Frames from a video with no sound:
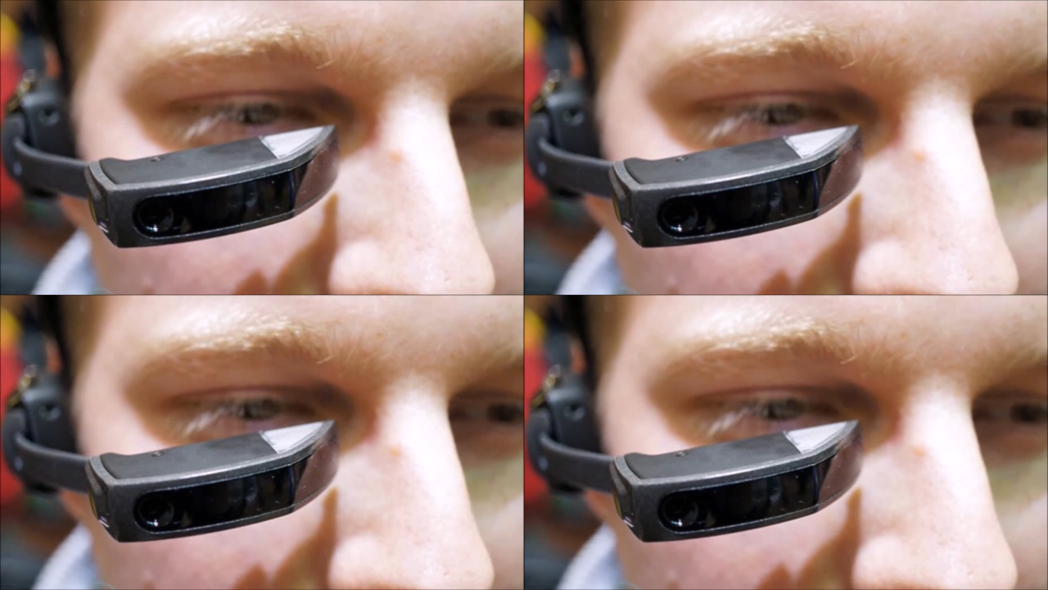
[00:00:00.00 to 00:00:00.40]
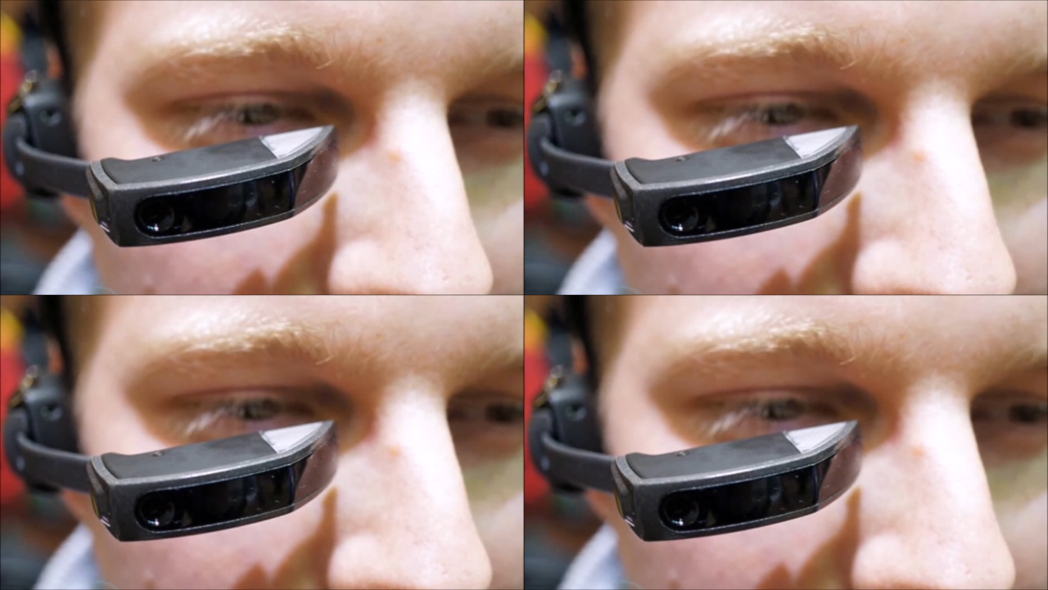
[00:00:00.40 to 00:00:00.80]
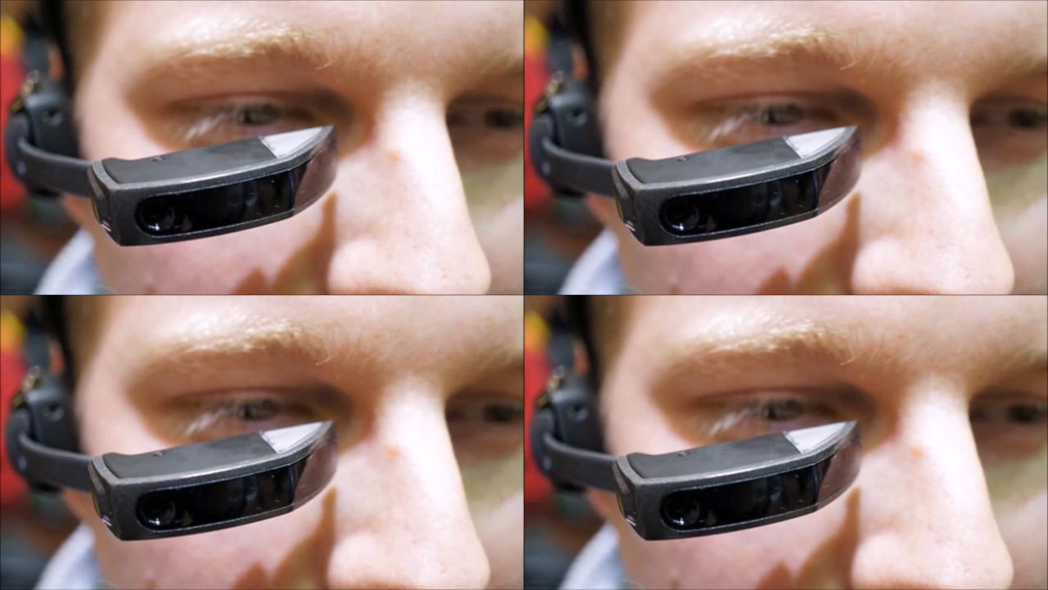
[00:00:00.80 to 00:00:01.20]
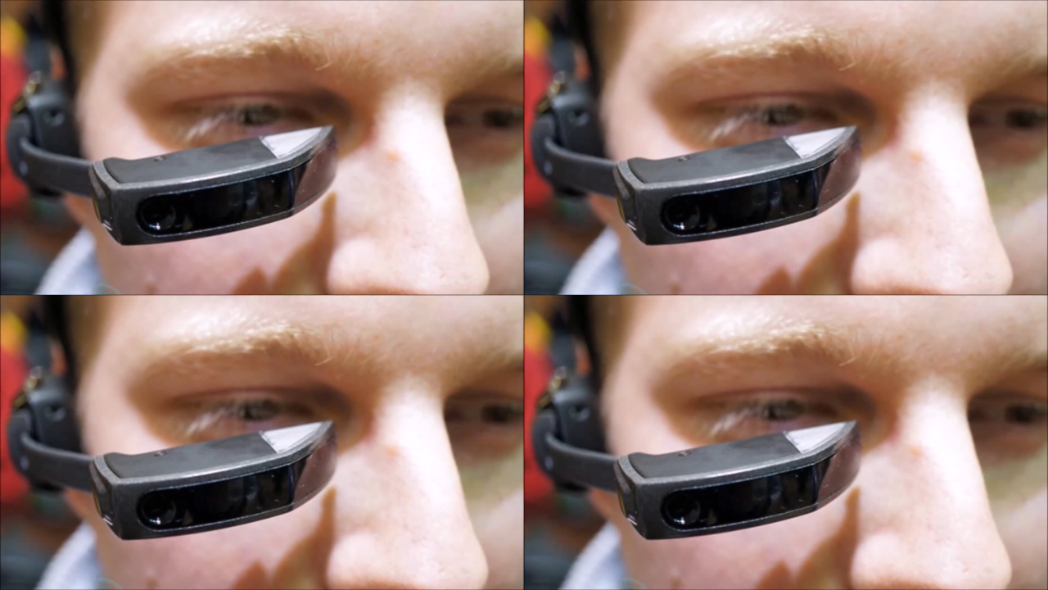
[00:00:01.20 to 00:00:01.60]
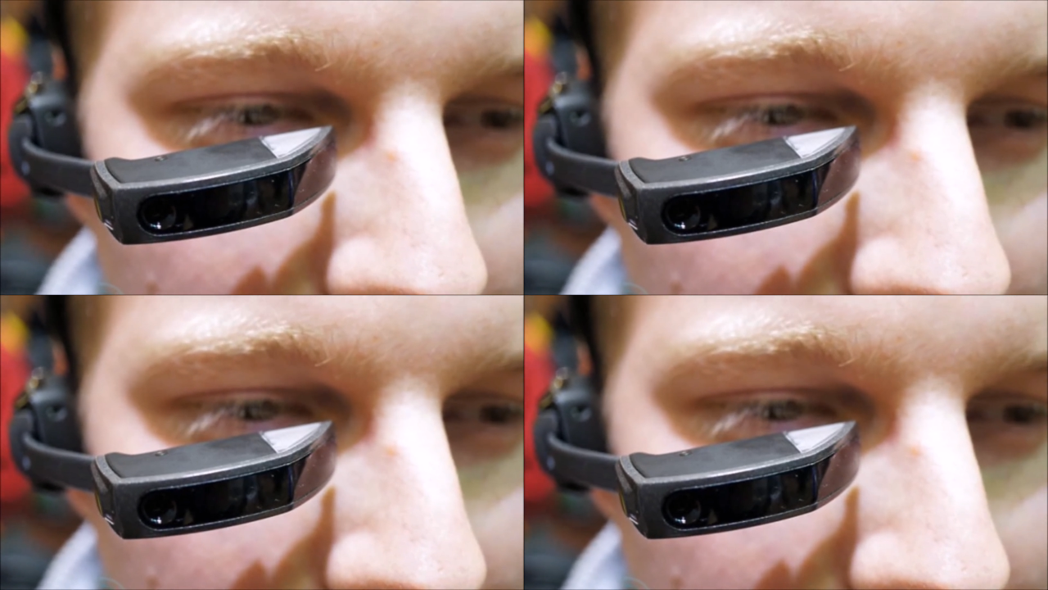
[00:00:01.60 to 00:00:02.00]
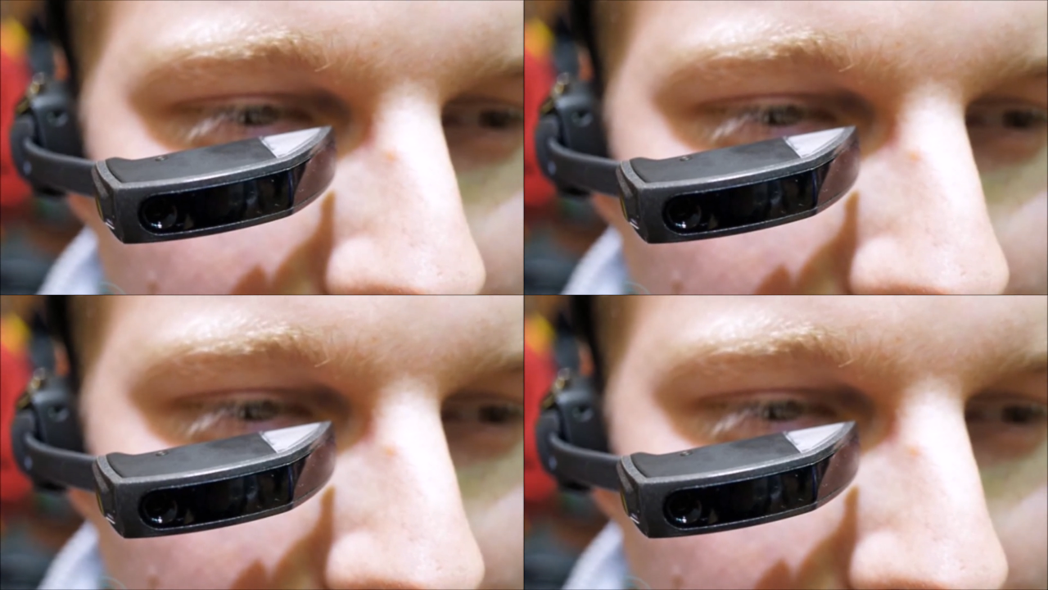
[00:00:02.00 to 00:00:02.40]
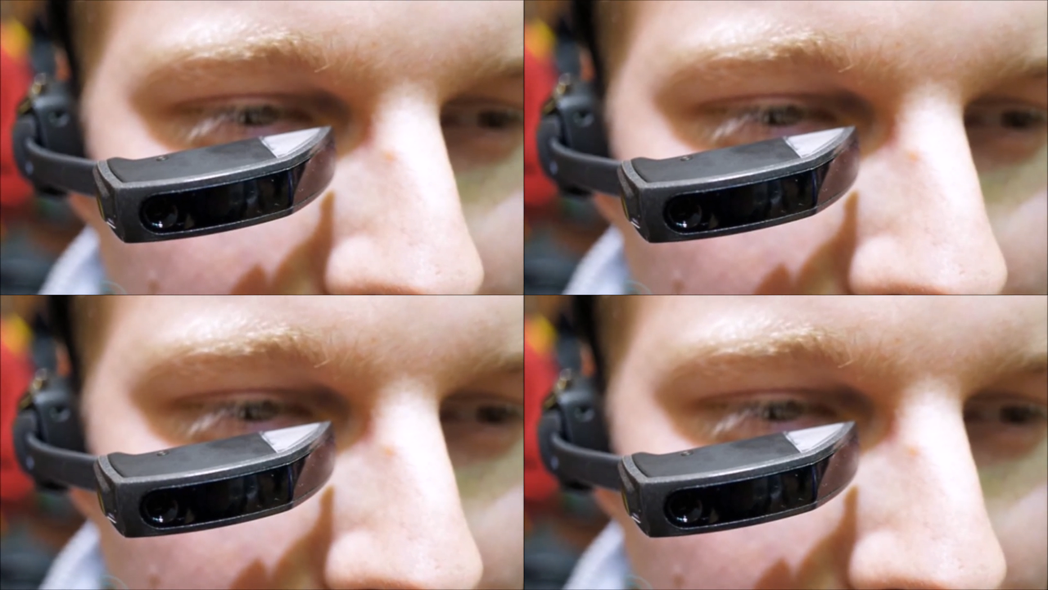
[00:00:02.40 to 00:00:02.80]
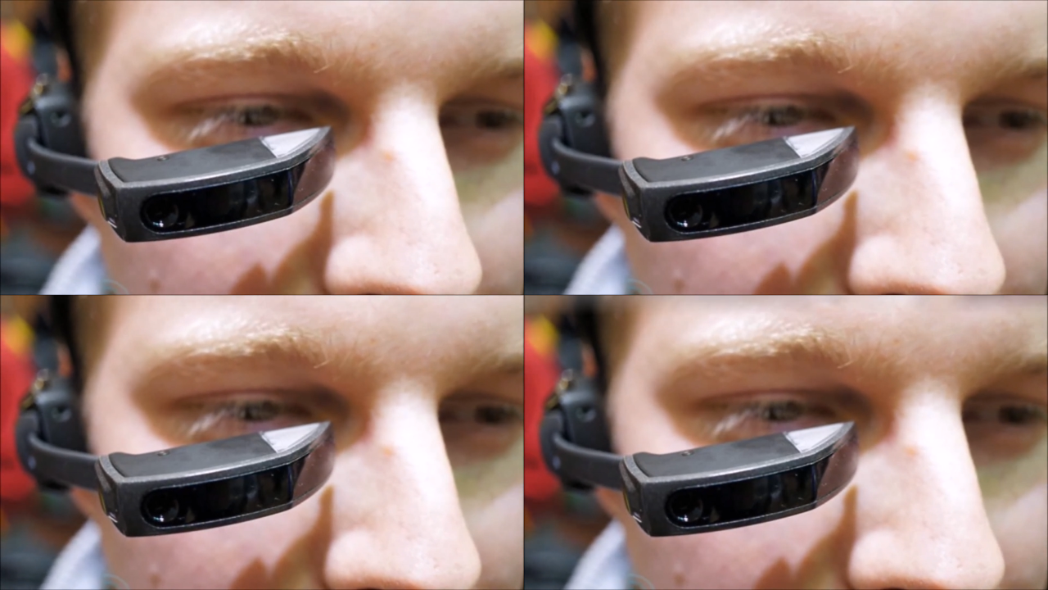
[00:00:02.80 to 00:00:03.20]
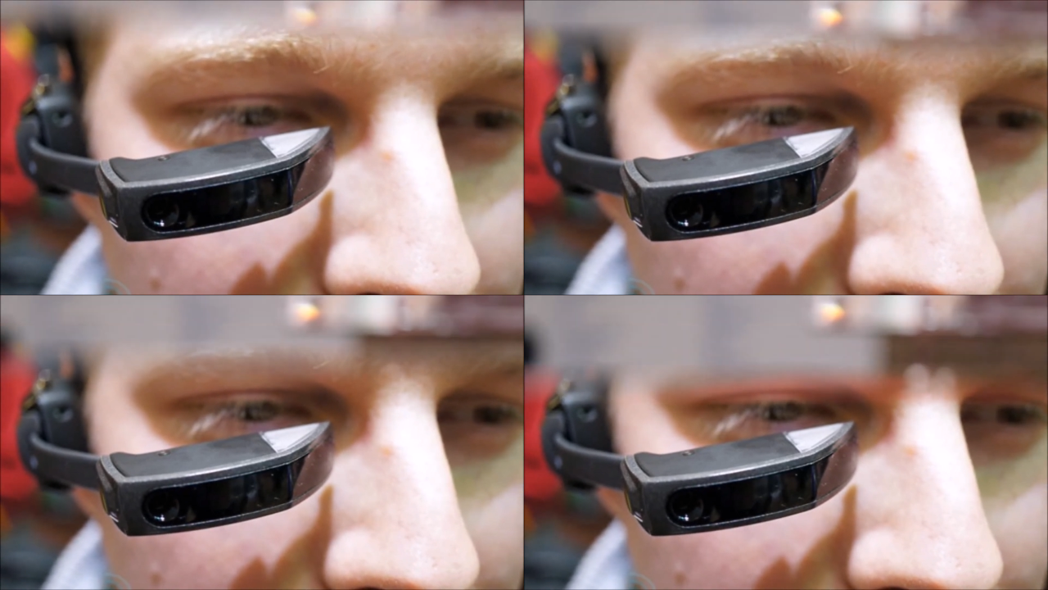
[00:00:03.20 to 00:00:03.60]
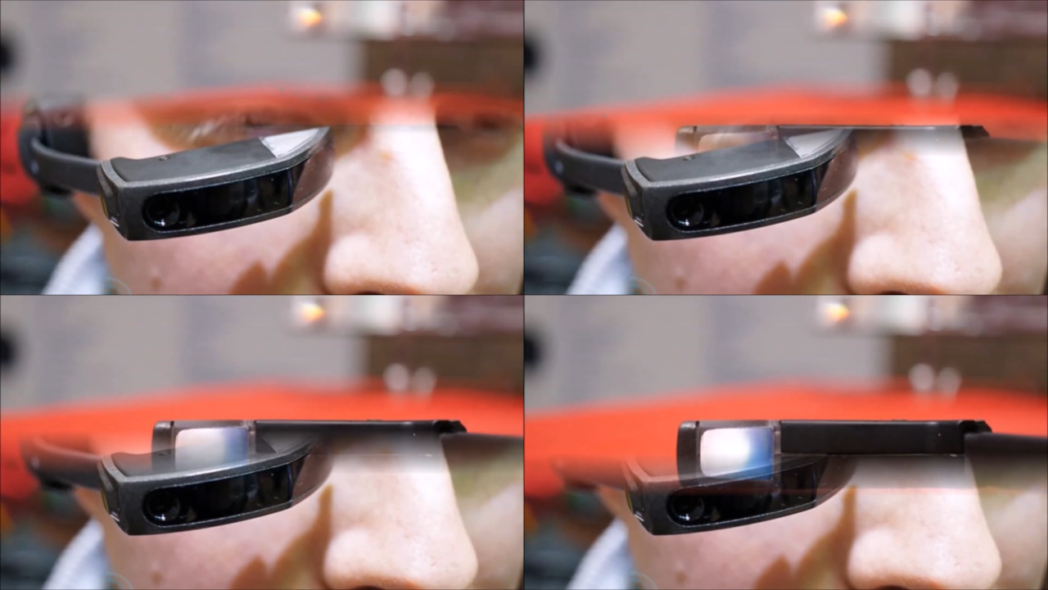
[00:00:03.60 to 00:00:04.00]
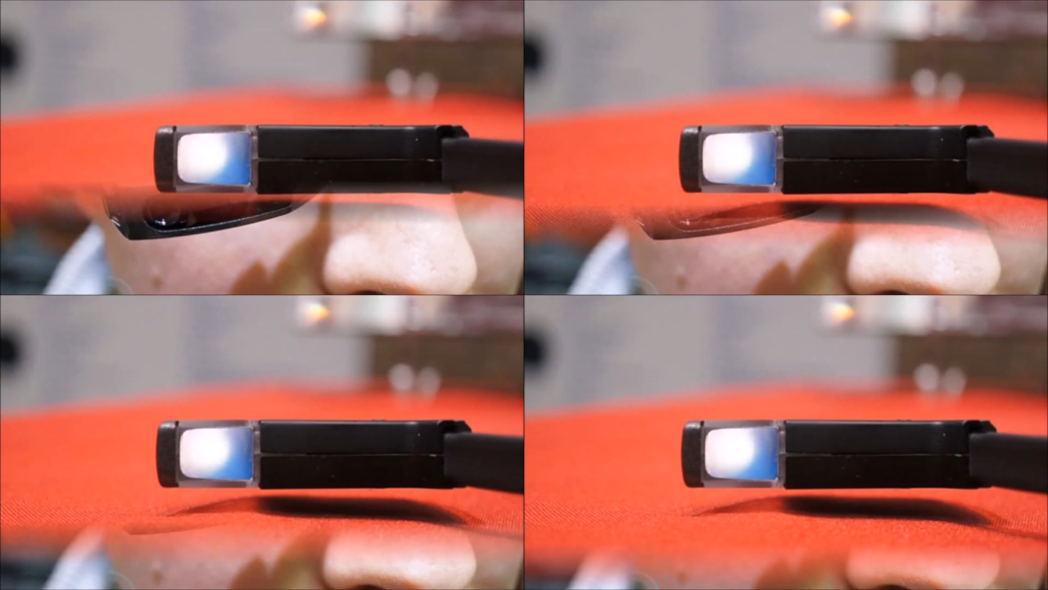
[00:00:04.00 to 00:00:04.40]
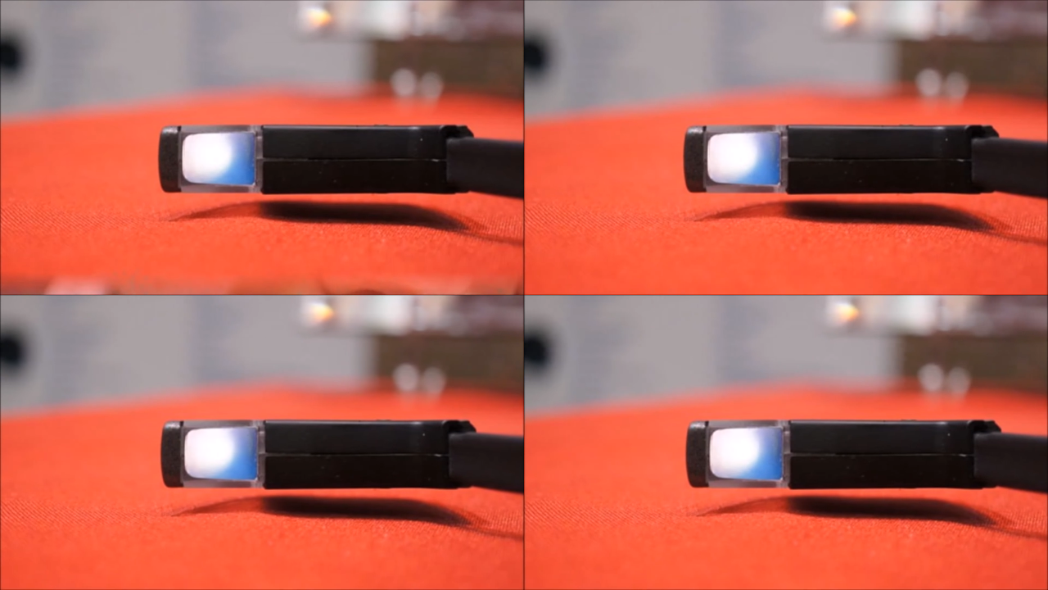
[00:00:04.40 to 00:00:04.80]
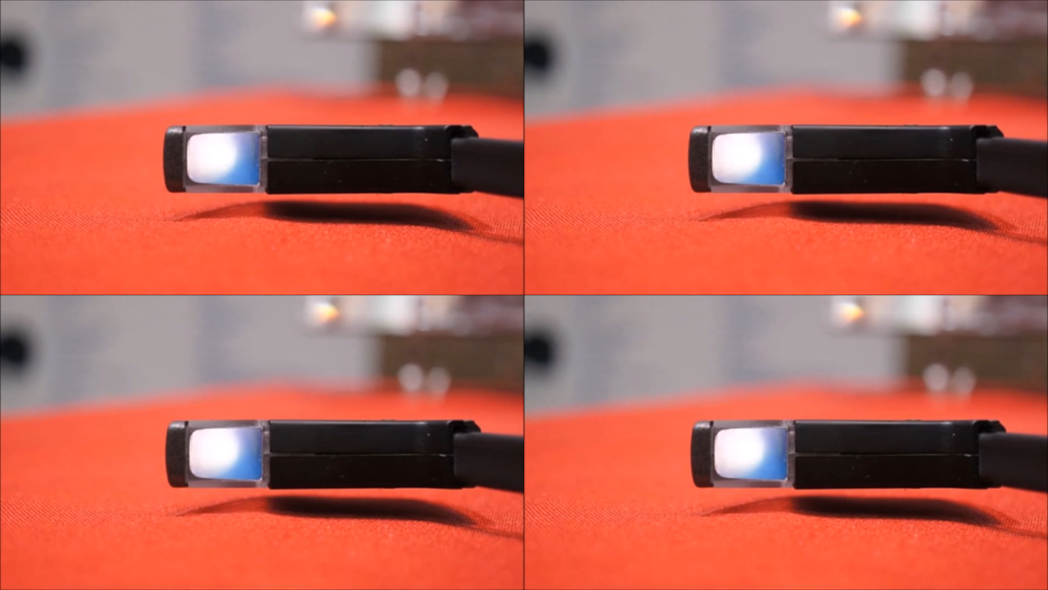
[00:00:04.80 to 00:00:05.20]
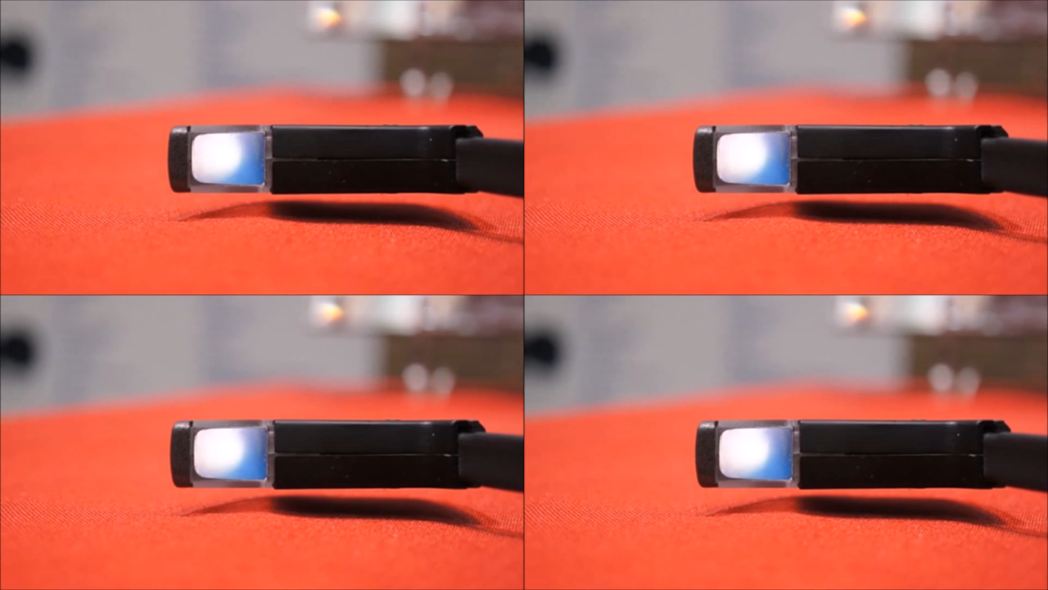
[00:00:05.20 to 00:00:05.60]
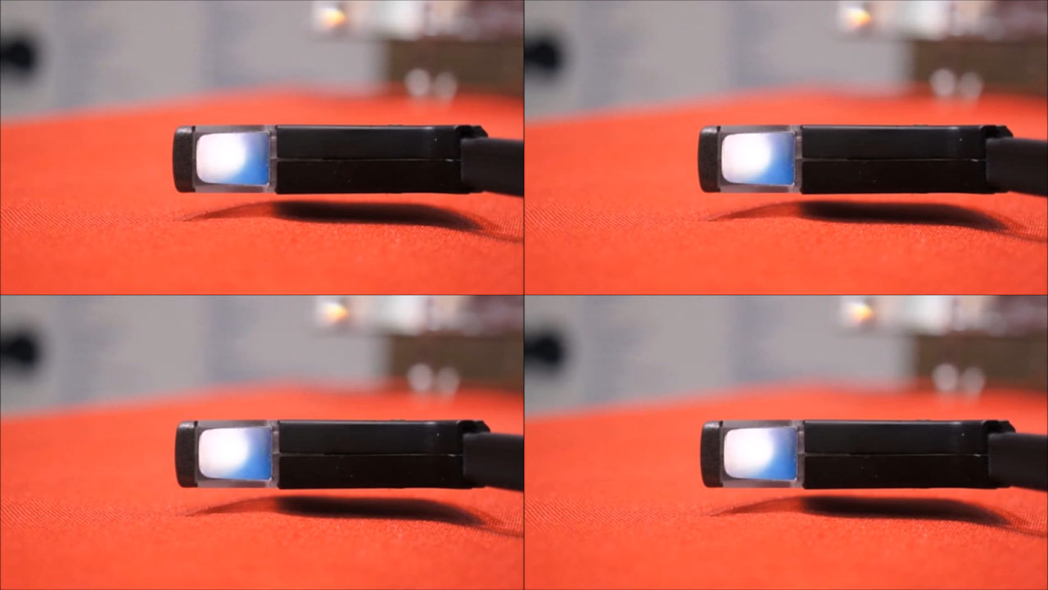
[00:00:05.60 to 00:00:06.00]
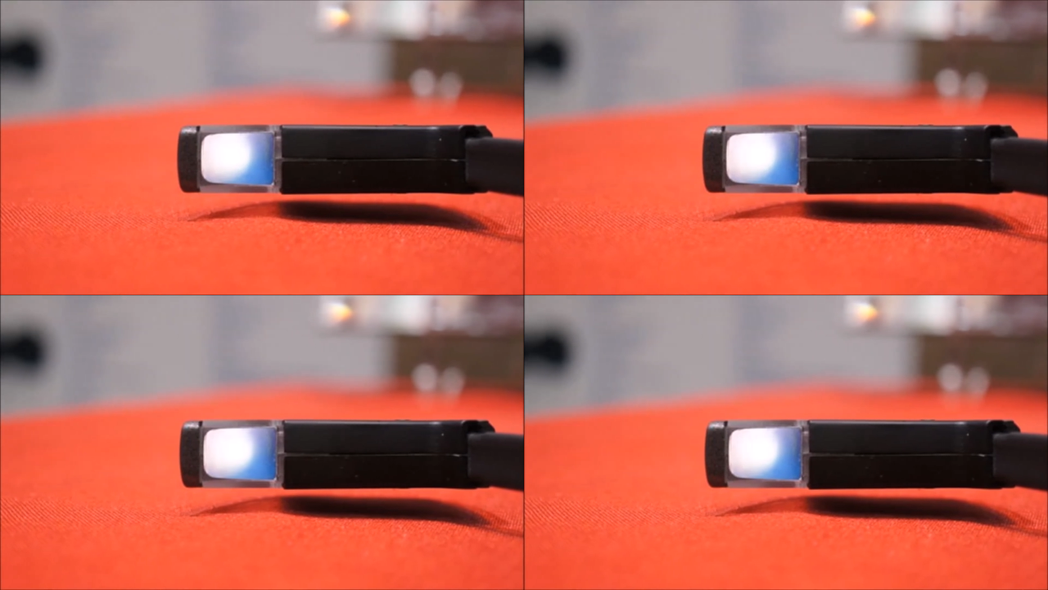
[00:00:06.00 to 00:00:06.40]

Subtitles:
No face is visible, so there are no lips to read.